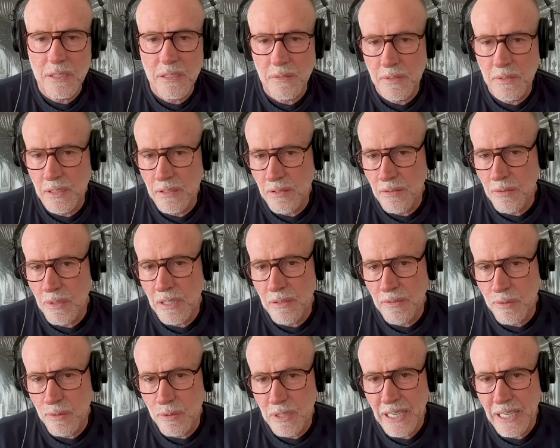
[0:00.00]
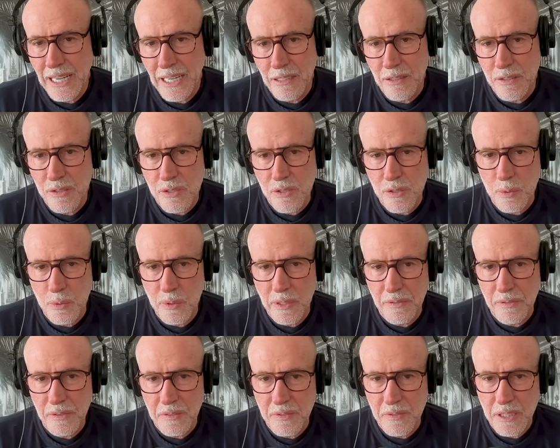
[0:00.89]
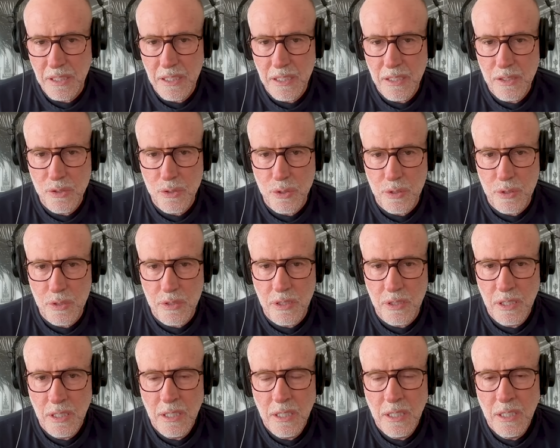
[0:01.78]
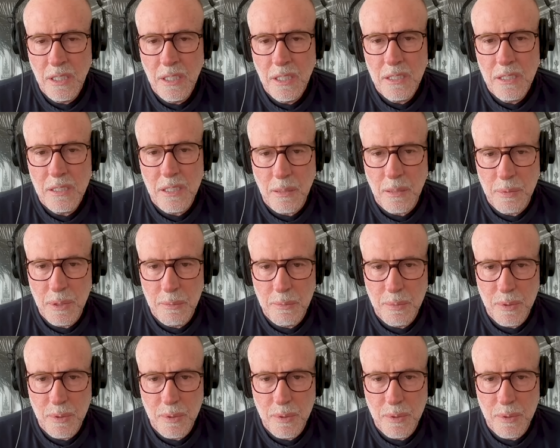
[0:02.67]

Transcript: of the threat of foreign hackers in 2015. George W.